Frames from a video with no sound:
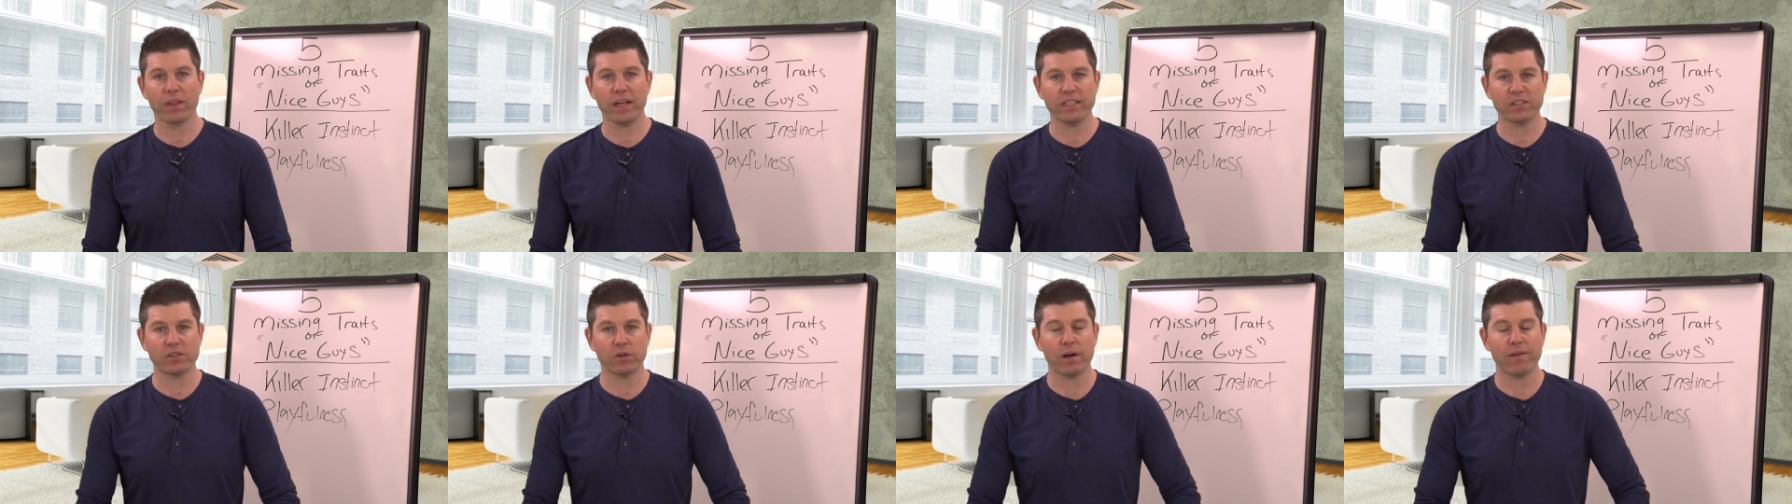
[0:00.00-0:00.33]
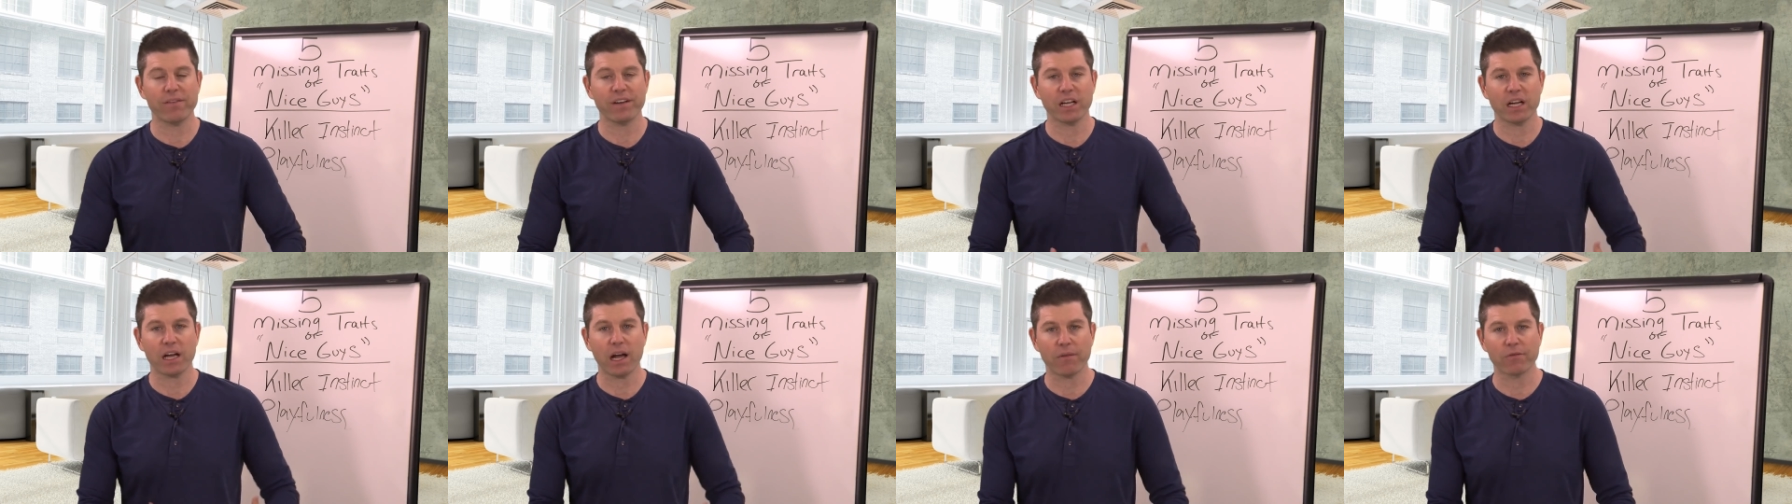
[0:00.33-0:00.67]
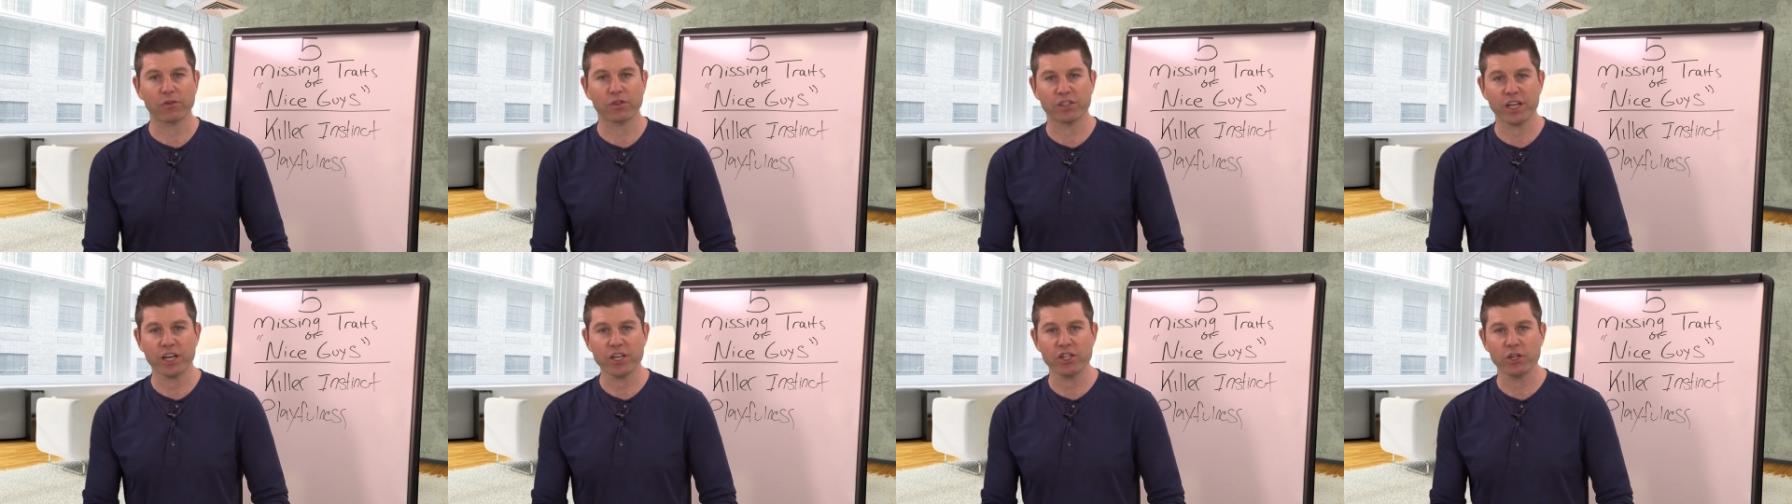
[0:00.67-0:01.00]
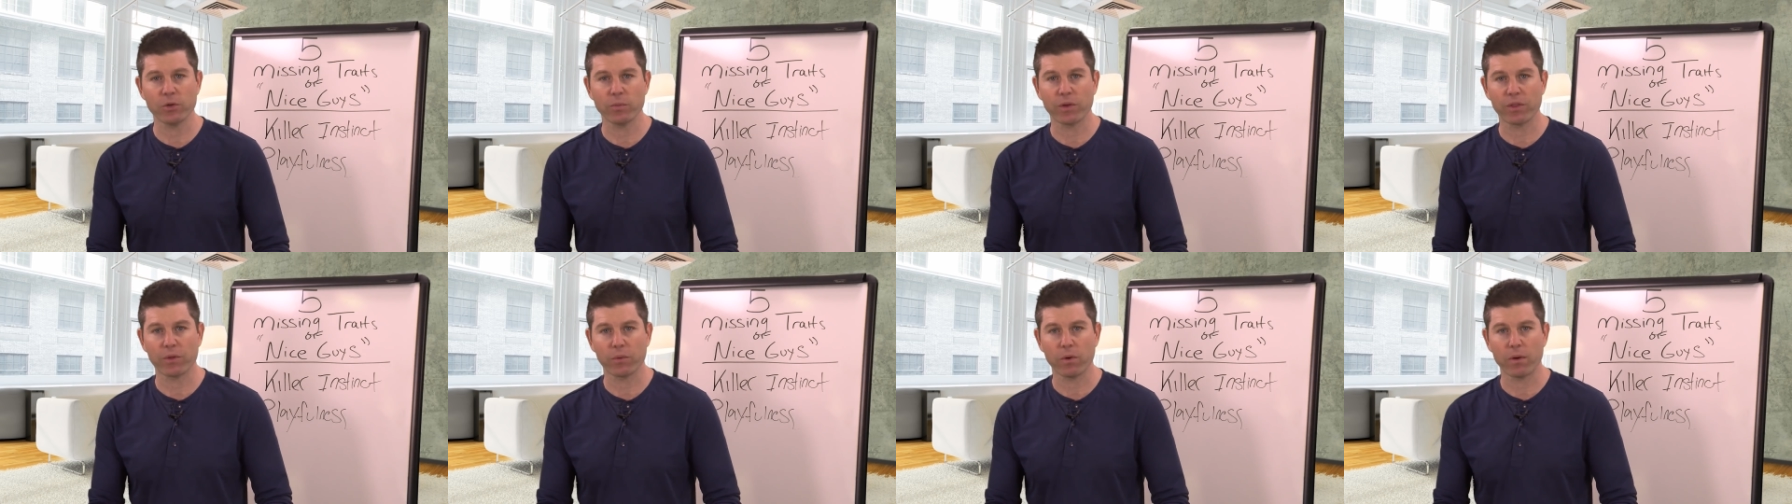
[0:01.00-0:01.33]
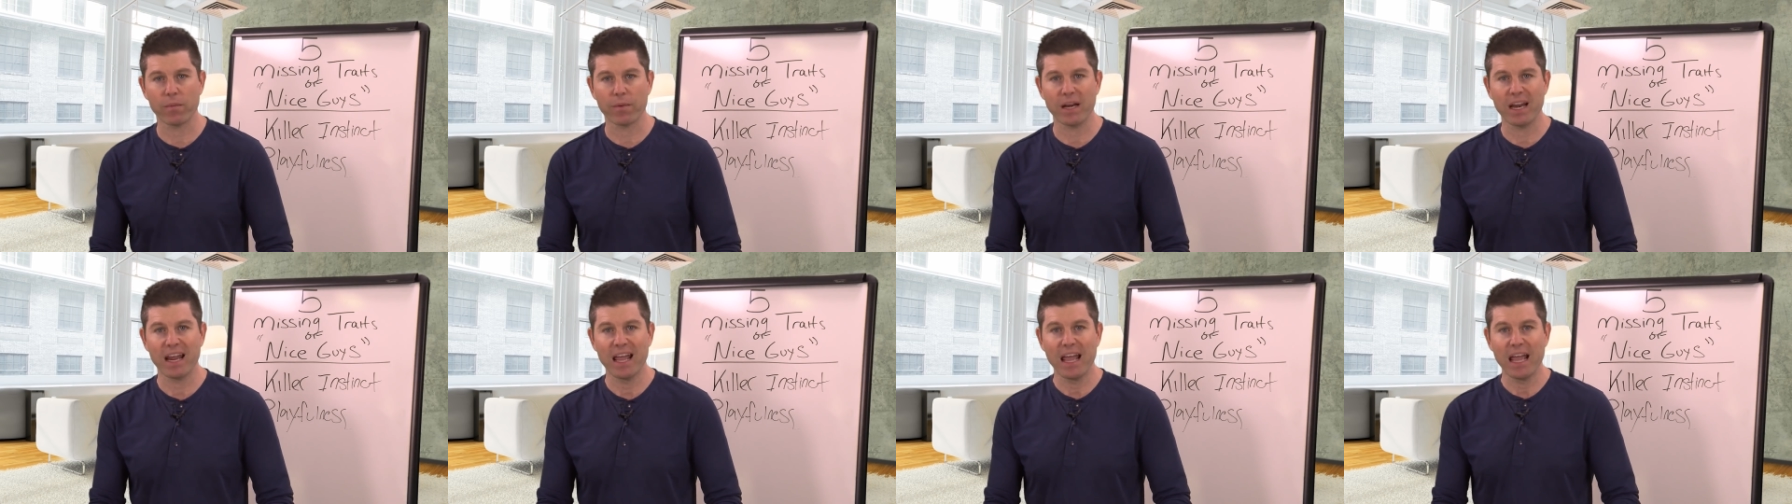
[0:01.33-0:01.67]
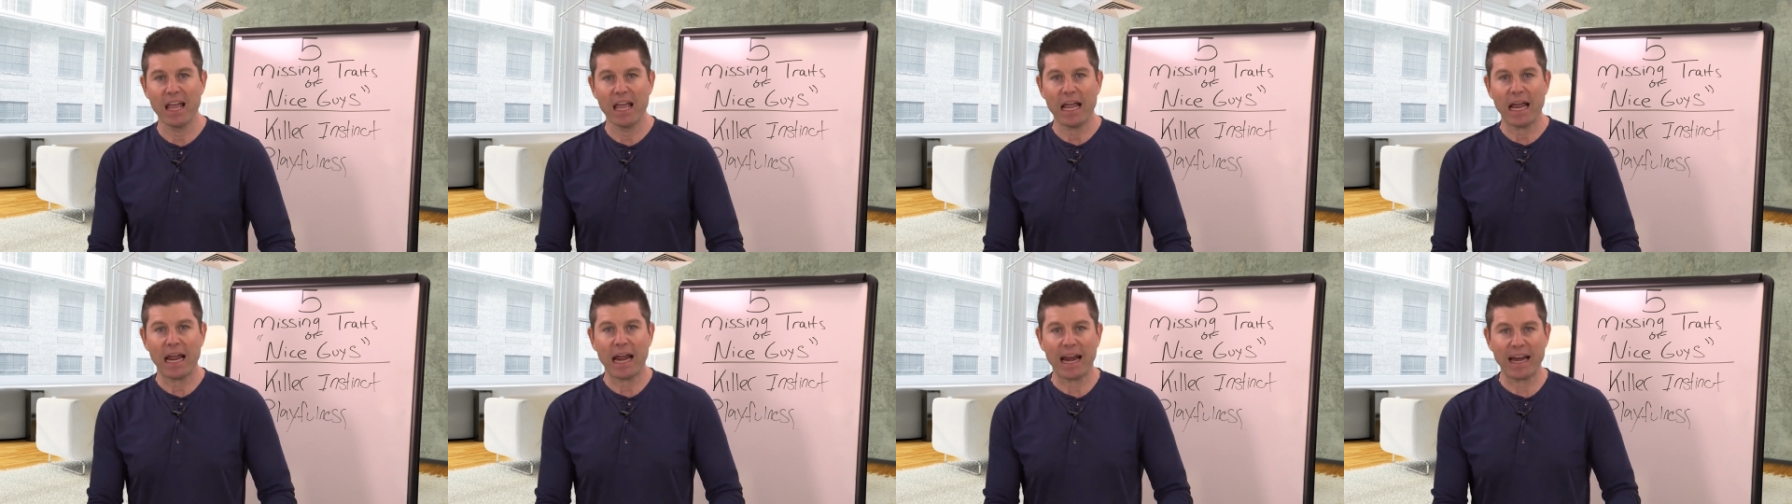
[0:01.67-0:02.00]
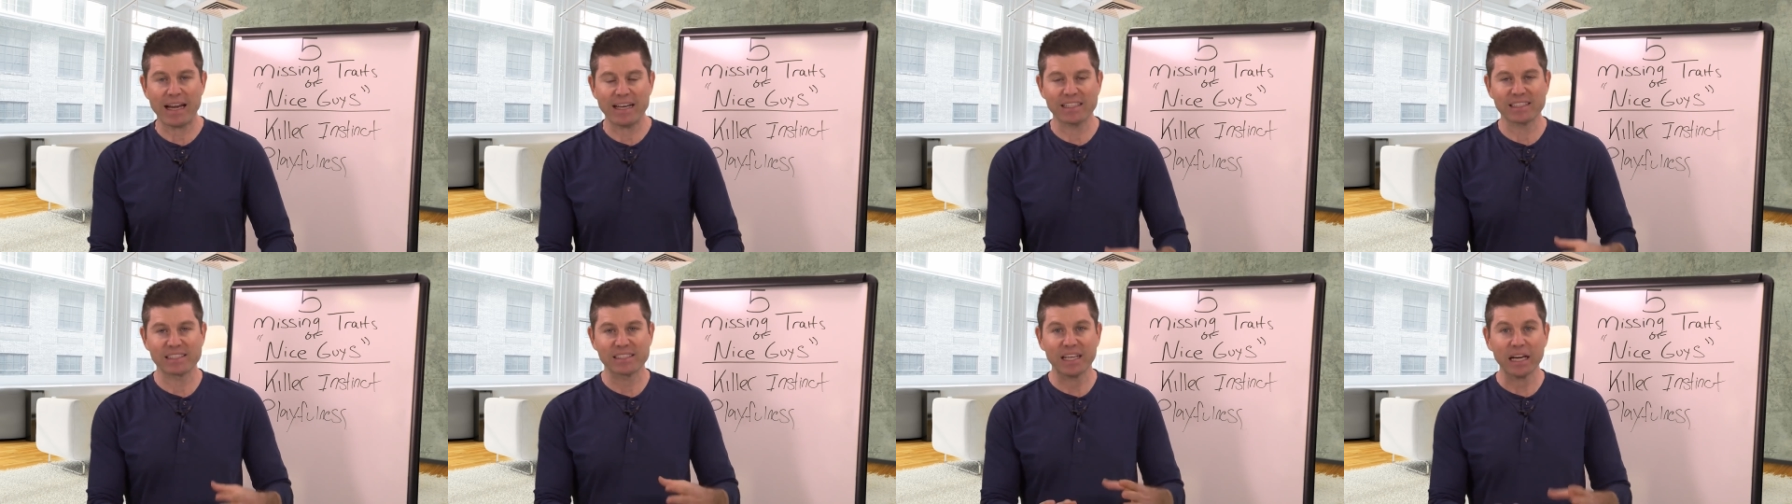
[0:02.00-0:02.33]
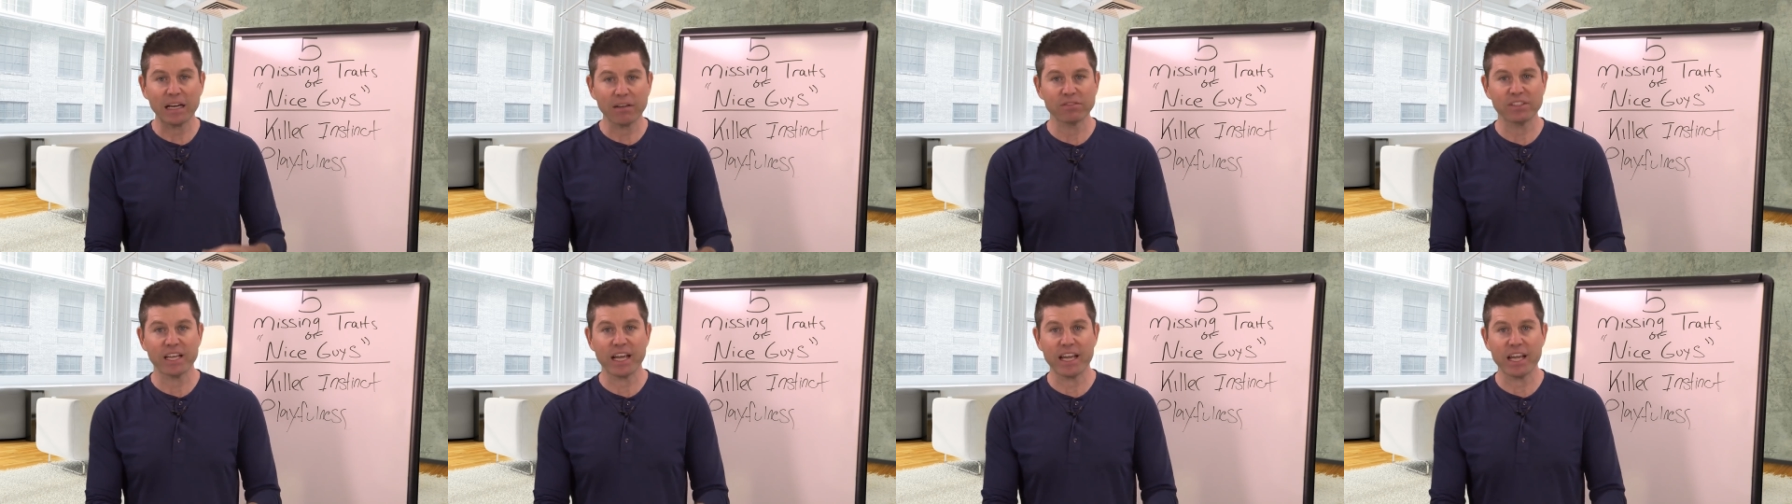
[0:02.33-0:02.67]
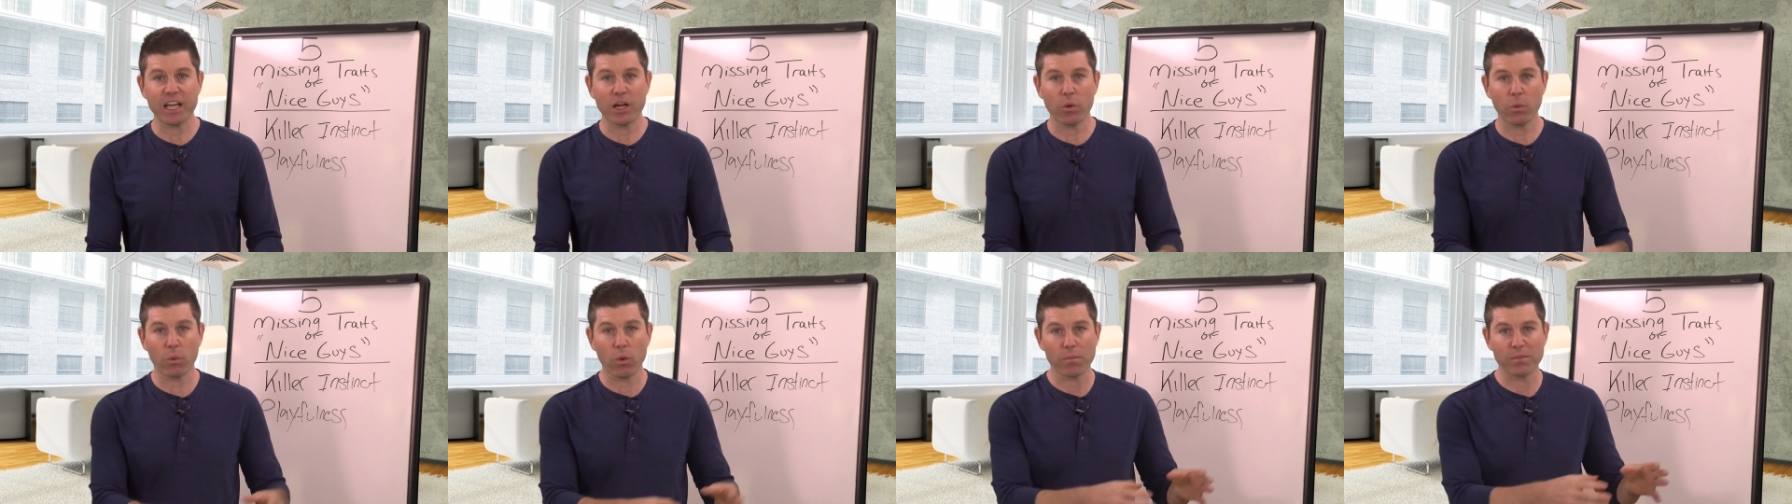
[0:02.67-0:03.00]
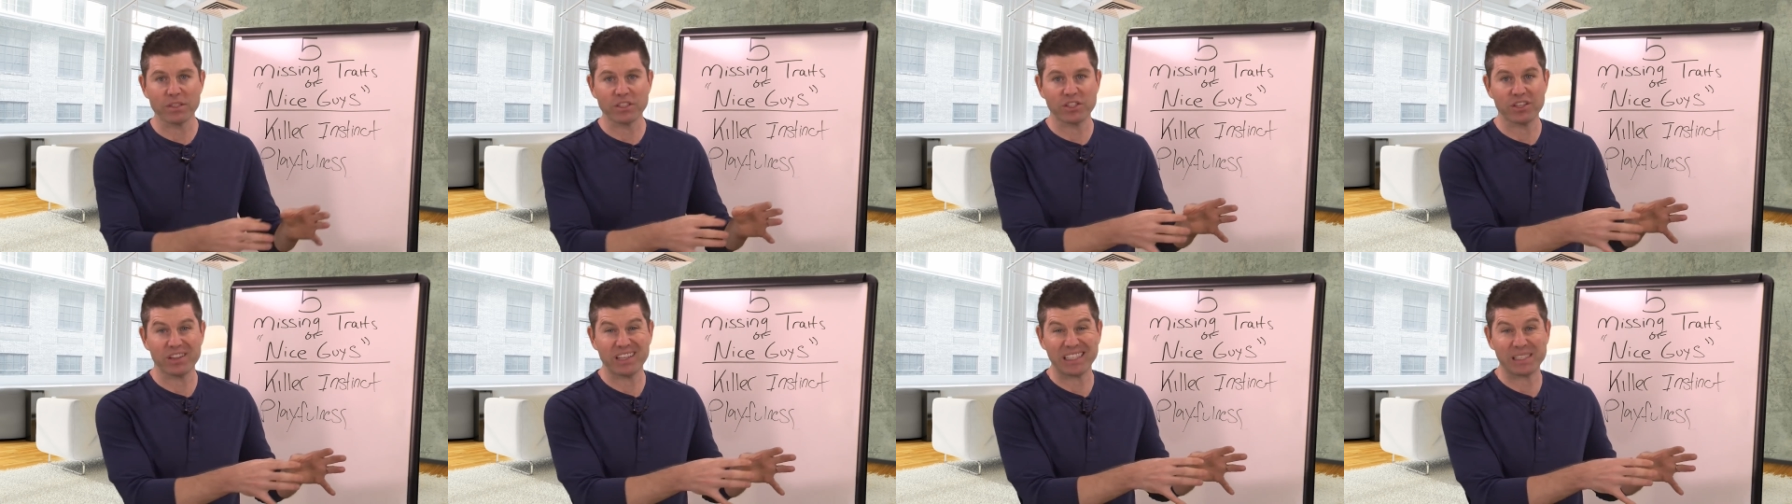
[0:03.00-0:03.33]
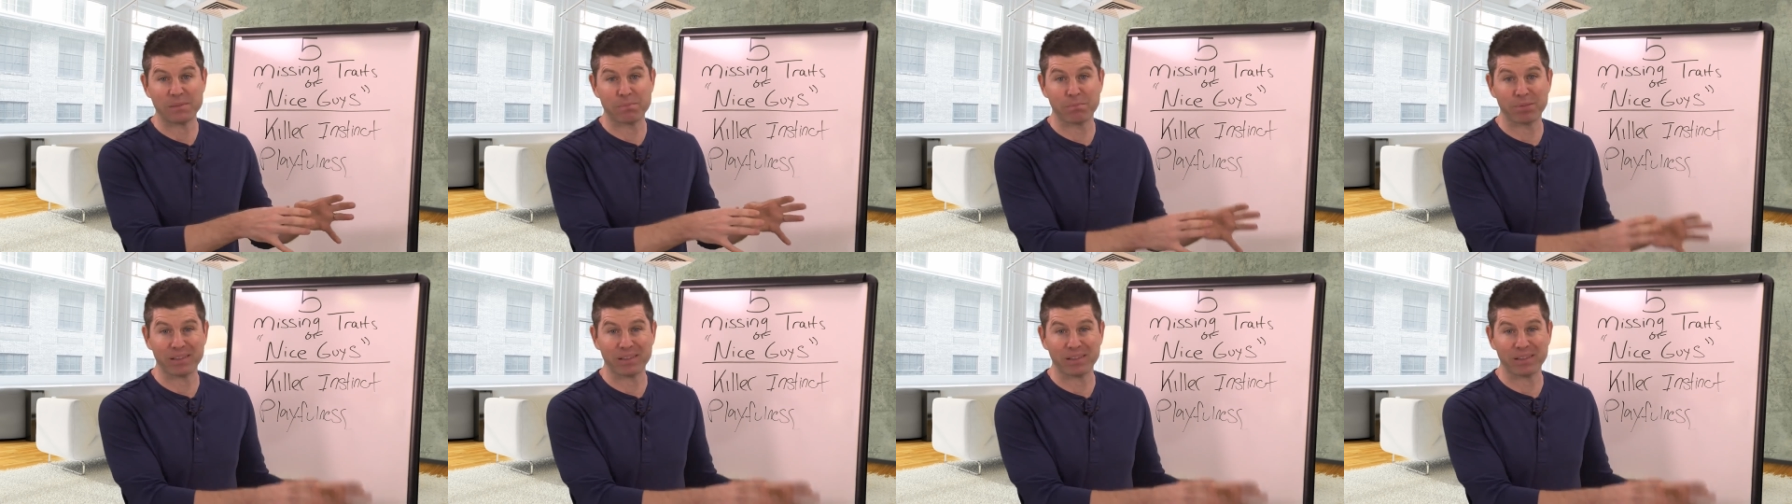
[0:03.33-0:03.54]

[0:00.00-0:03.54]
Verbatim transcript: they start having a conversation with a woman, and instead of taking a woman to this